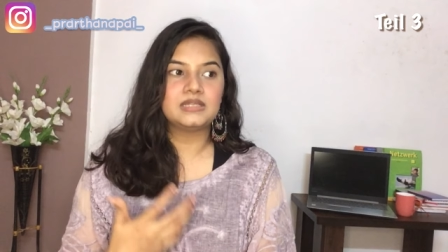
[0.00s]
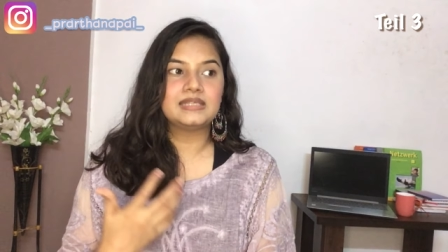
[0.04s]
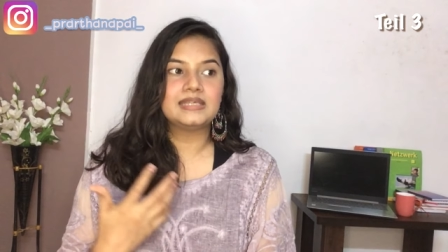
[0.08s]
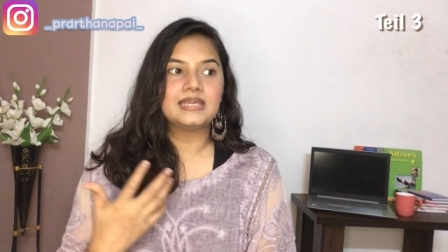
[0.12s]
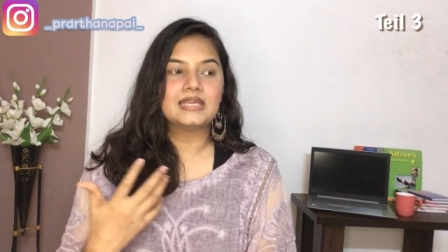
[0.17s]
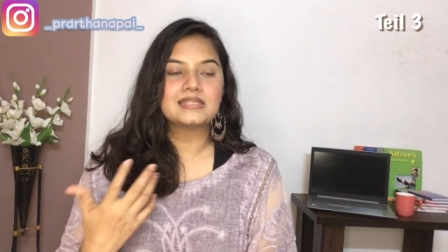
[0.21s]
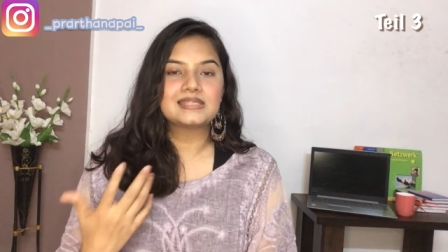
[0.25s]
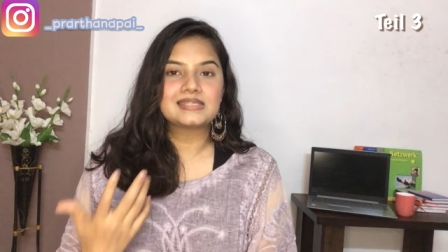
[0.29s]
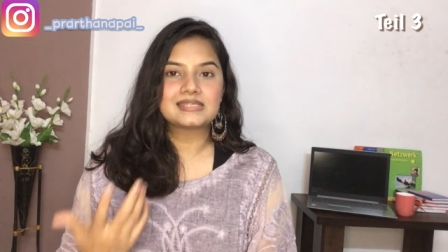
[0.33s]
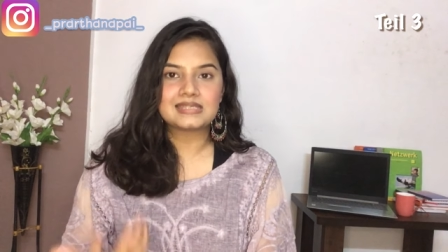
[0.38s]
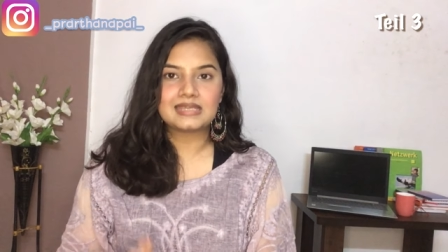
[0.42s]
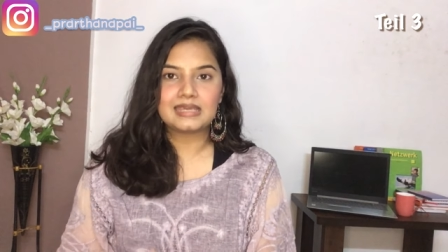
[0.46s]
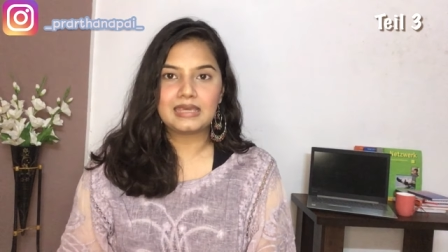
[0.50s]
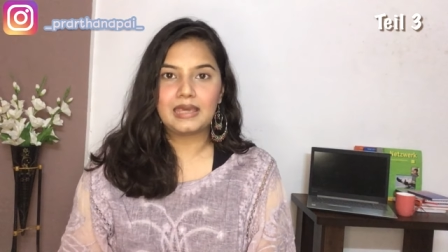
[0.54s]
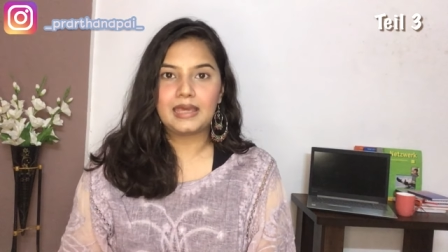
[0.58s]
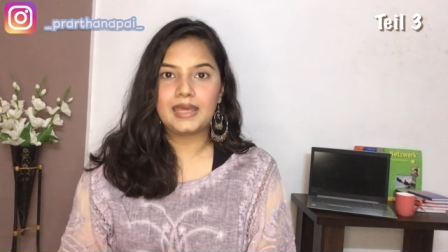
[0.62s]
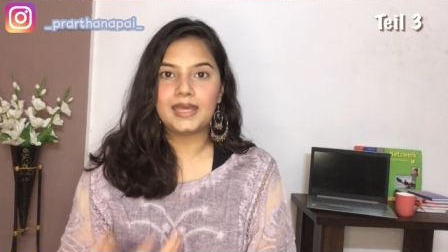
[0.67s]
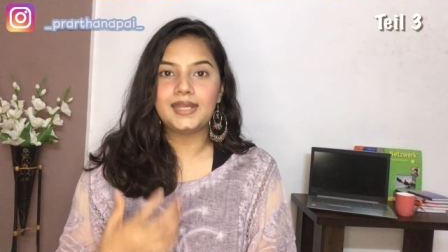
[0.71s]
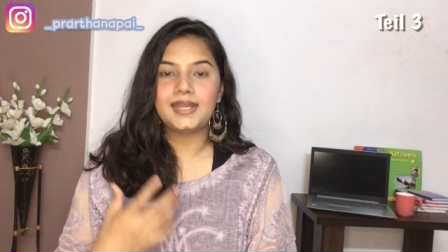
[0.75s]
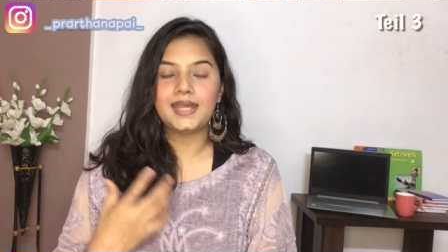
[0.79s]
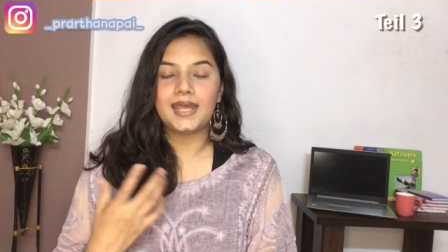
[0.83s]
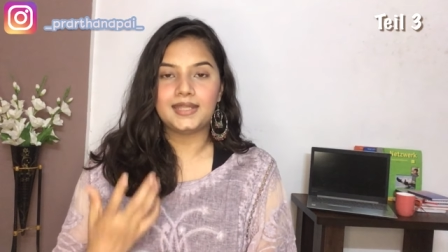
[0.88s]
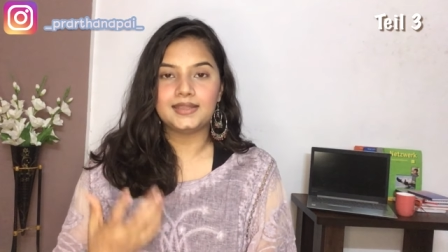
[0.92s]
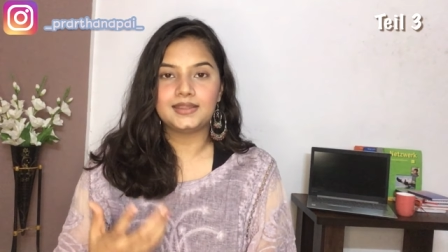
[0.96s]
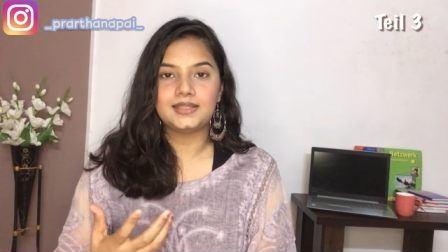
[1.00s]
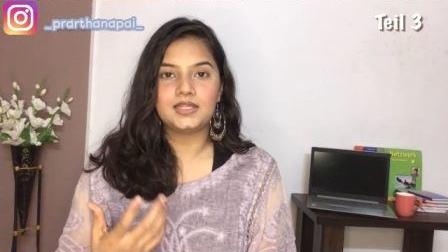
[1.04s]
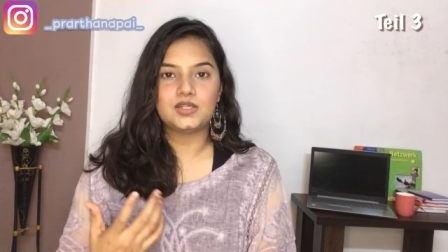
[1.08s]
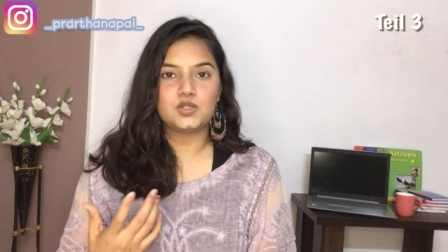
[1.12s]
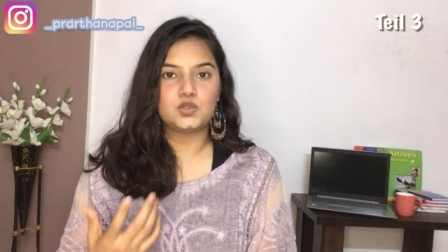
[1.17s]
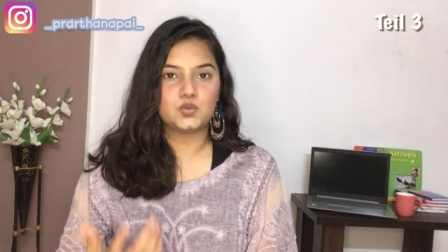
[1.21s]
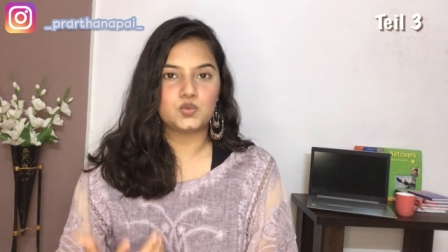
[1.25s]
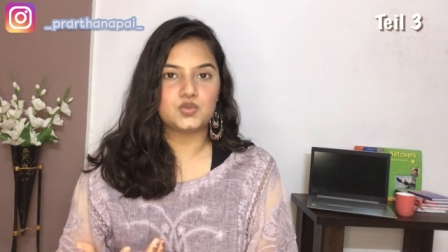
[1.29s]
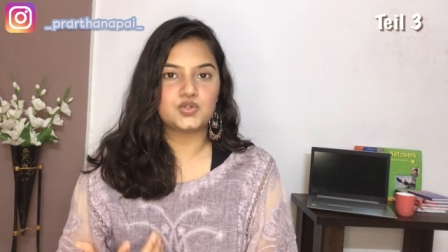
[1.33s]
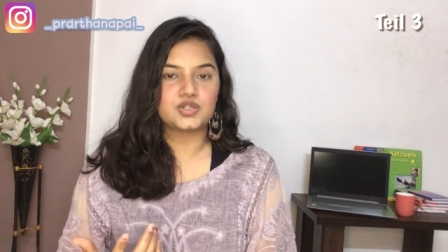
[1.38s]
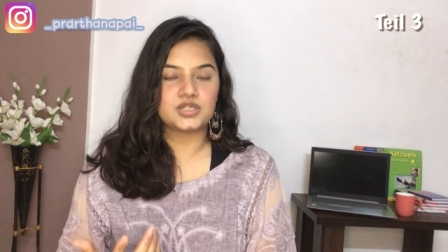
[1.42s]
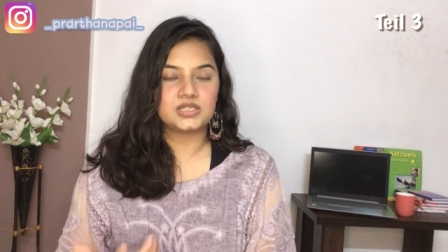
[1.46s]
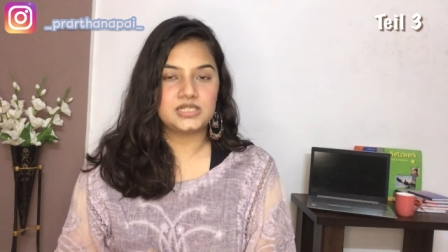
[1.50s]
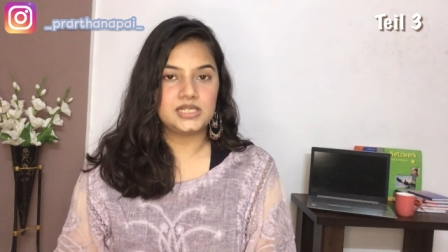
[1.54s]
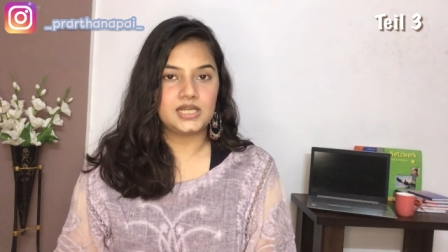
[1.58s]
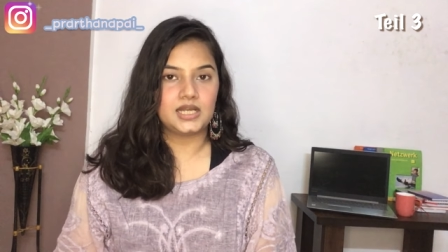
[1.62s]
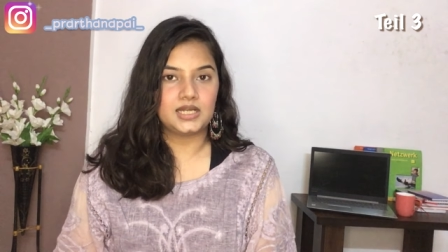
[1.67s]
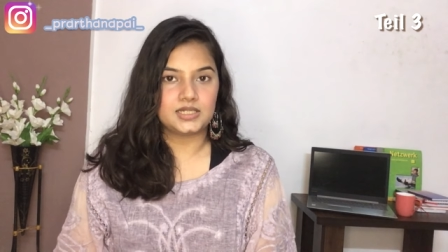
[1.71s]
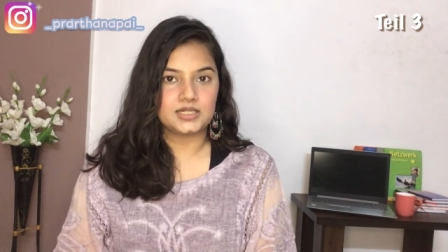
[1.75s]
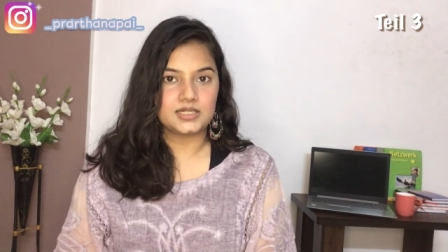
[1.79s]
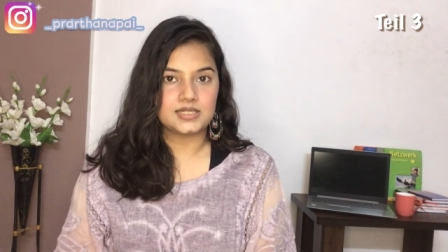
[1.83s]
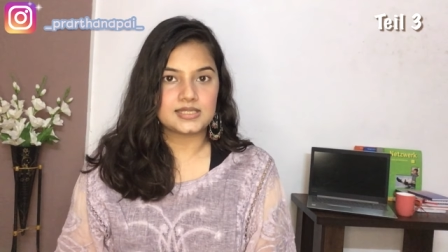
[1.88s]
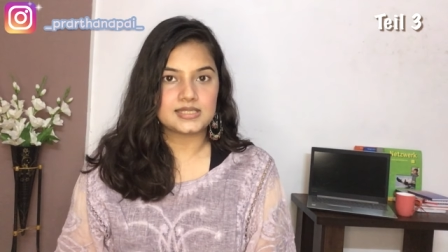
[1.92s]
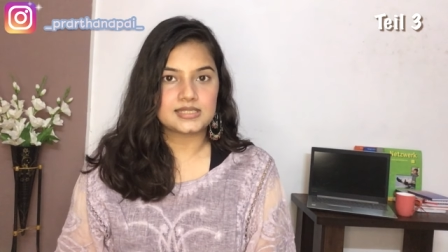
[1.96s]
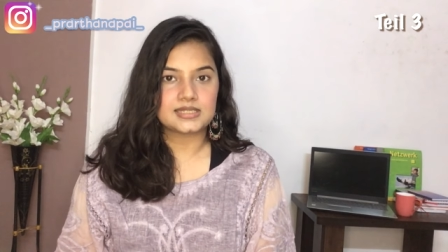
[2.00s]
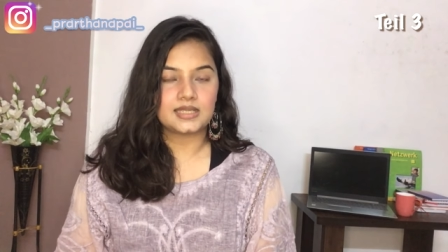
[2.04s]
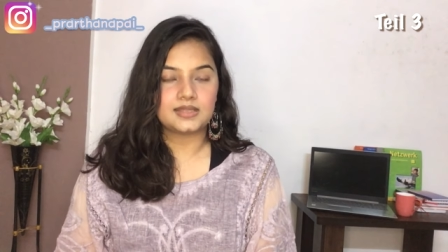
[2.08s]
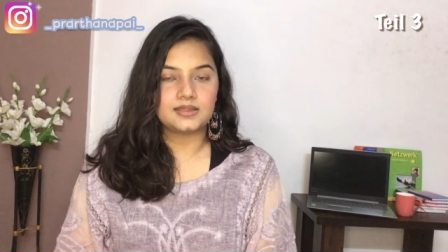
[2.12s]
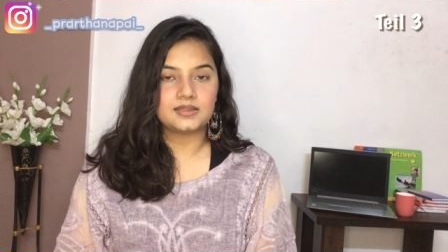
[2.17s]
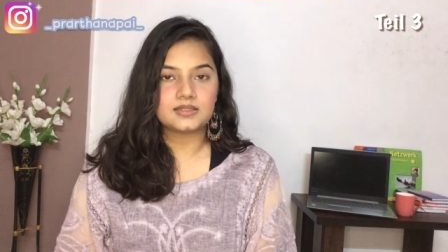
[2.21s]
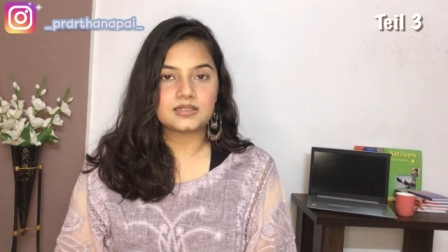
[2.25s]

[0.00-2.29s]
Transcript: get scared and they don't really understand